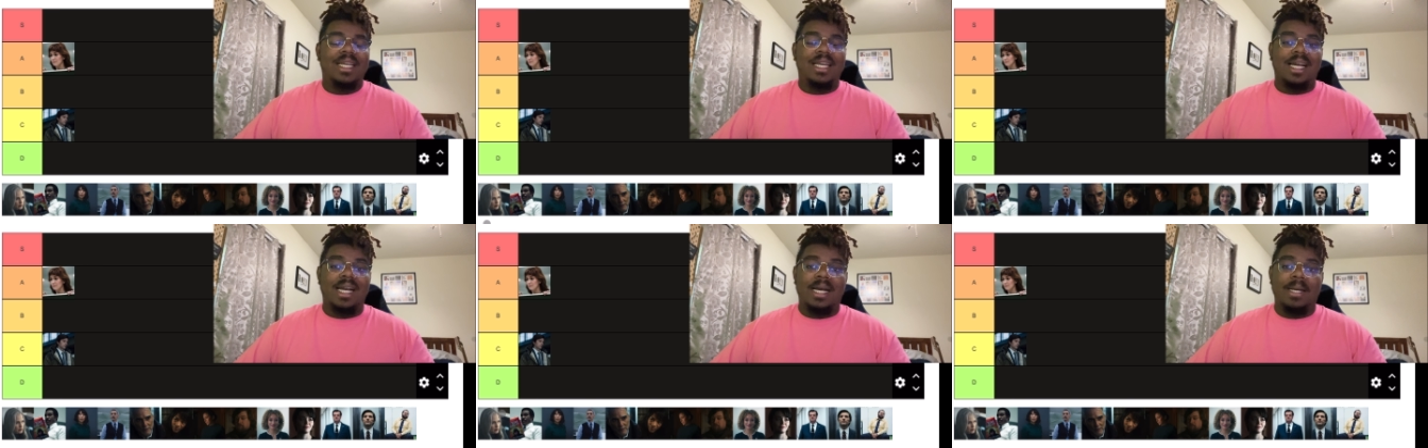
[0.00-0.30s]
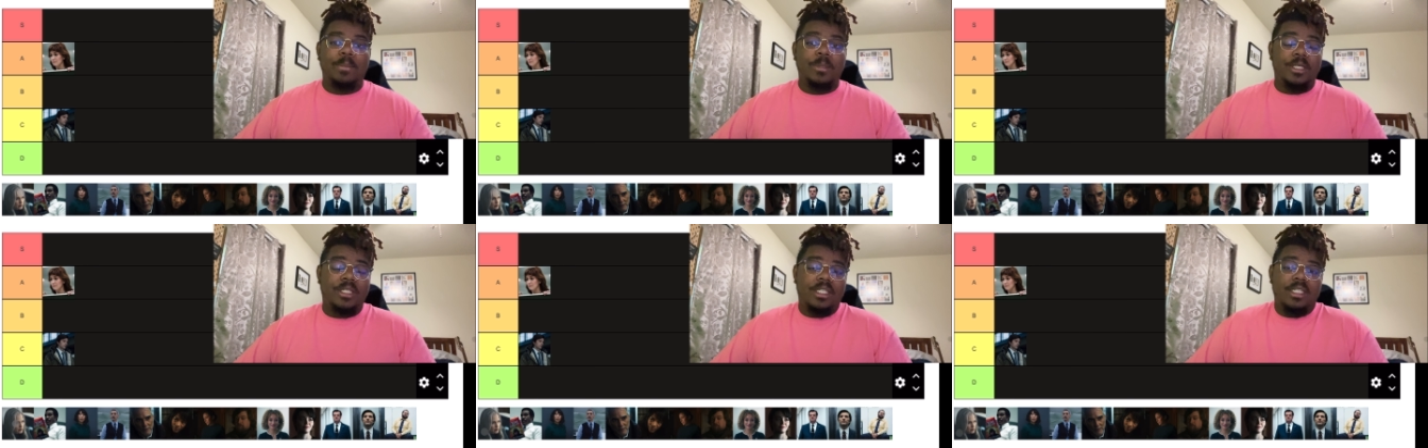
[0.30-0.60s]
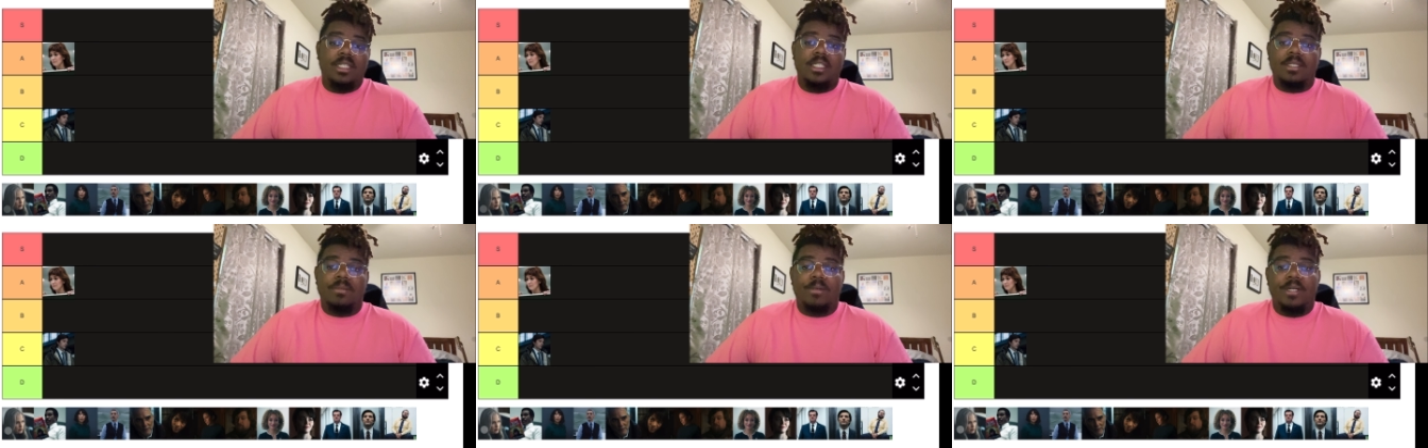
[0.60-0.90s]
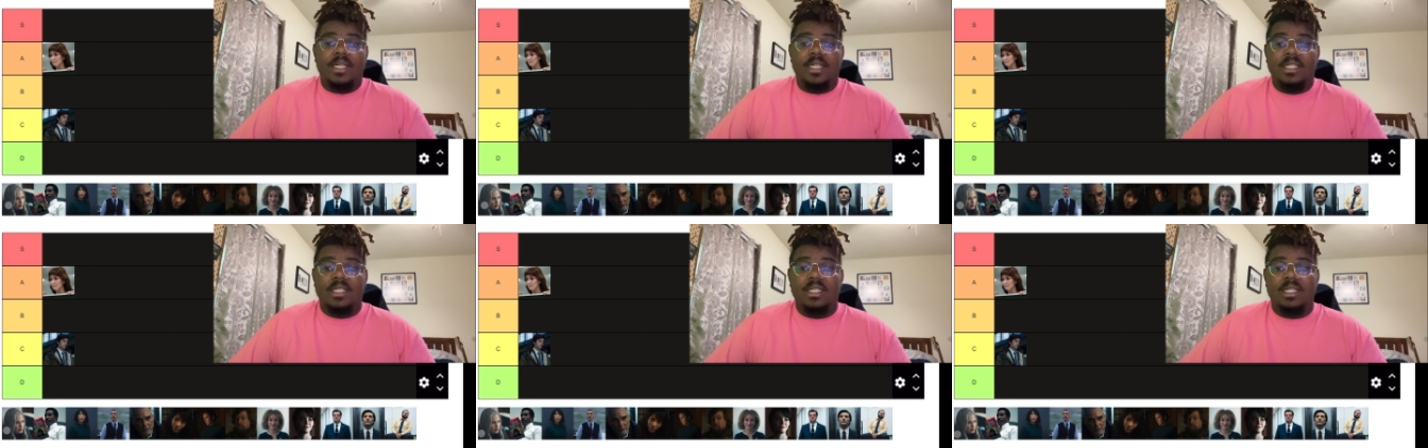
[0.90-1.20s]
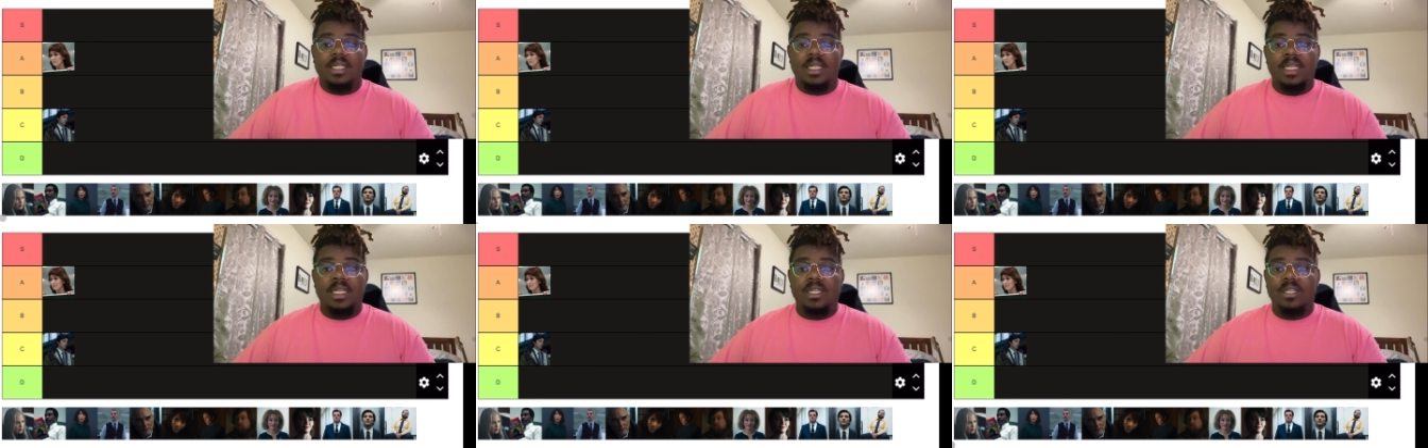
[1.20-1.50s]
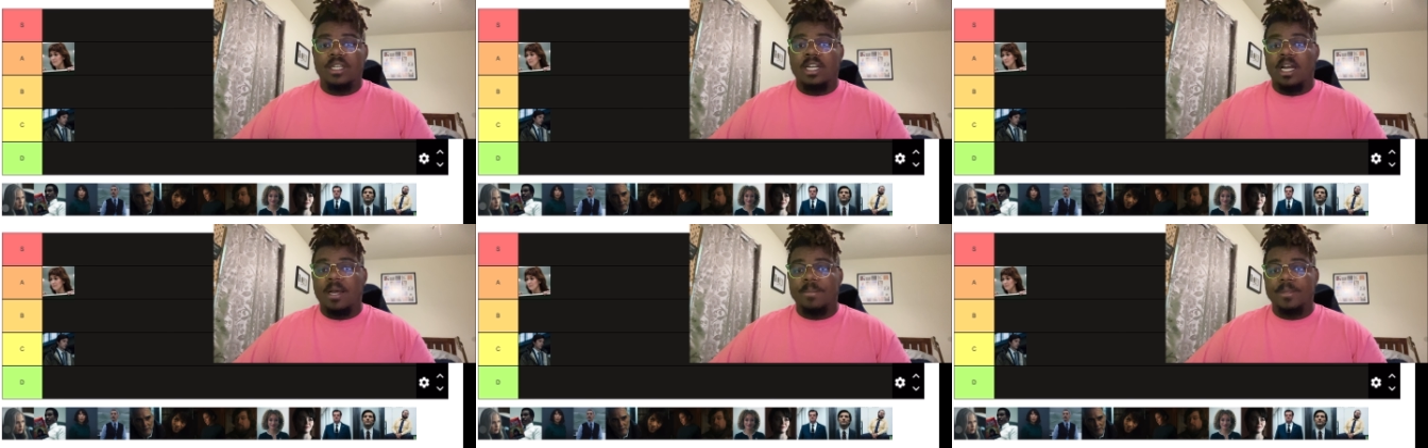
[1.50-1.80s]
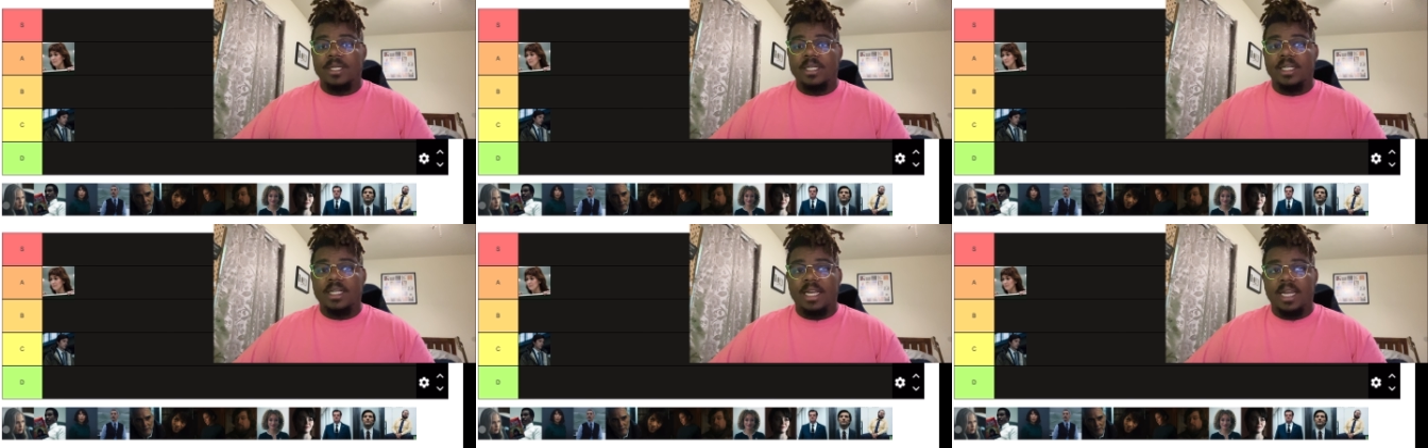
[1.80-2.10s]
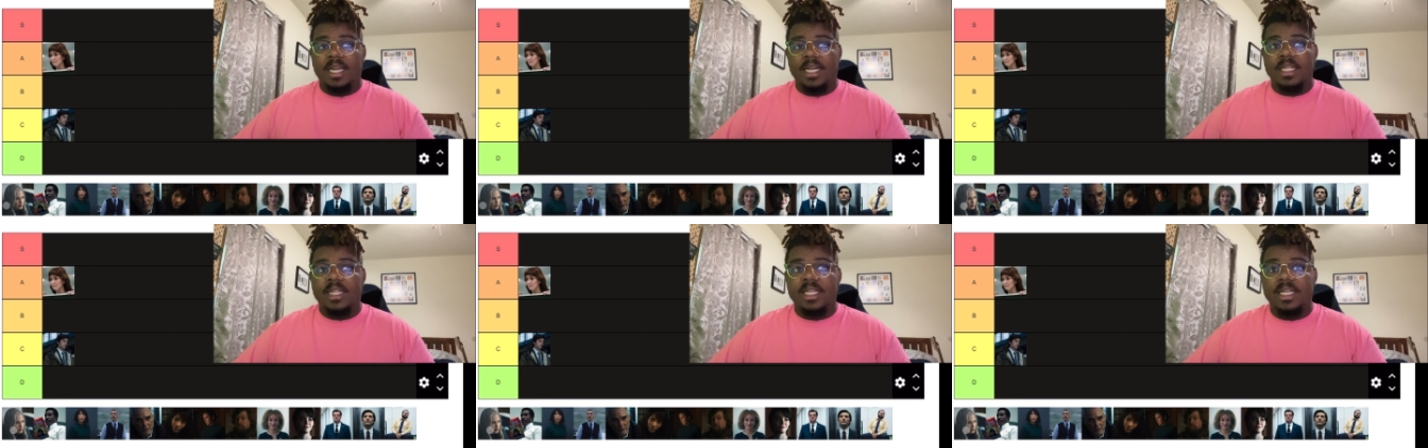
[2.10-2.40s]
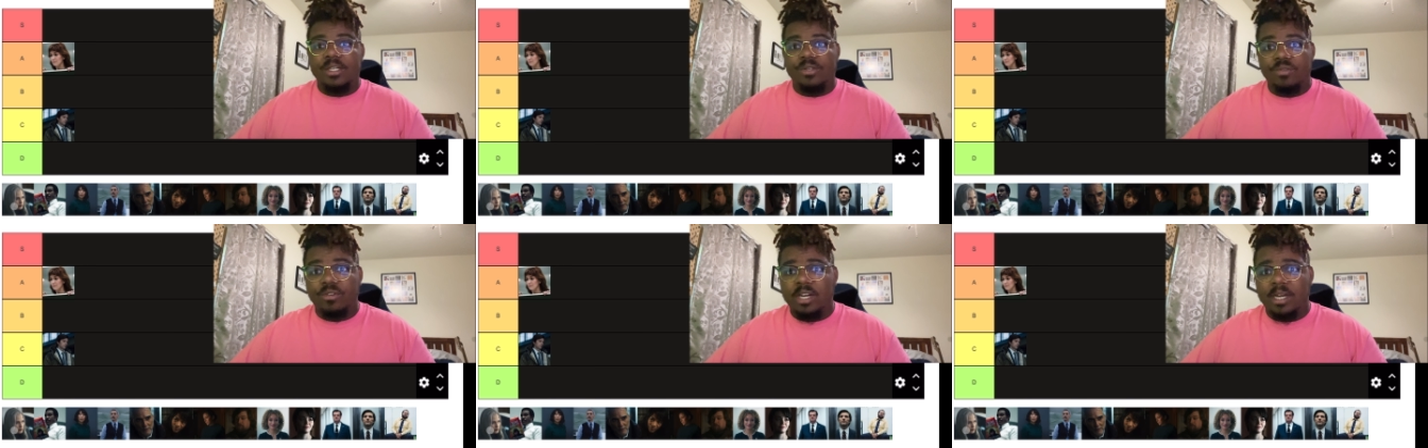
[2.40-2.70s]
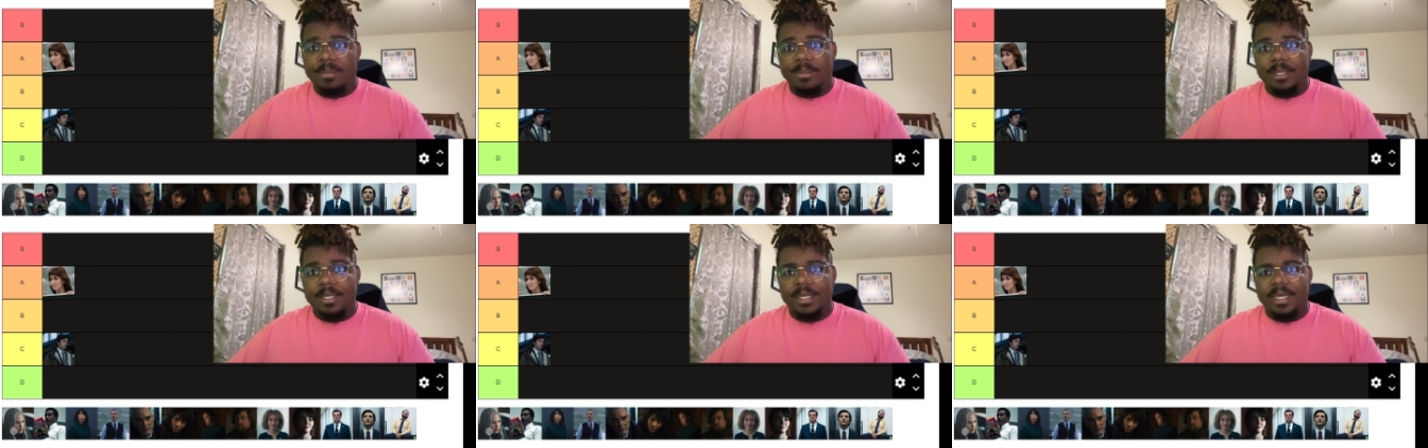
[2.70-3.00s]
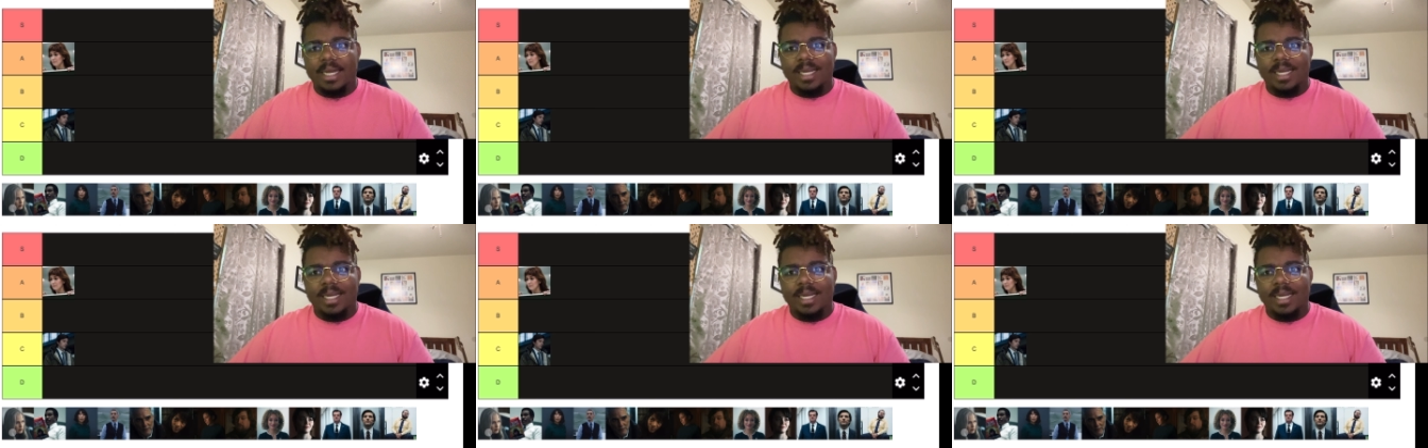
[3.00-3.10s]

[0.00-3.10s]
Um, and she just brings the comedy and the drama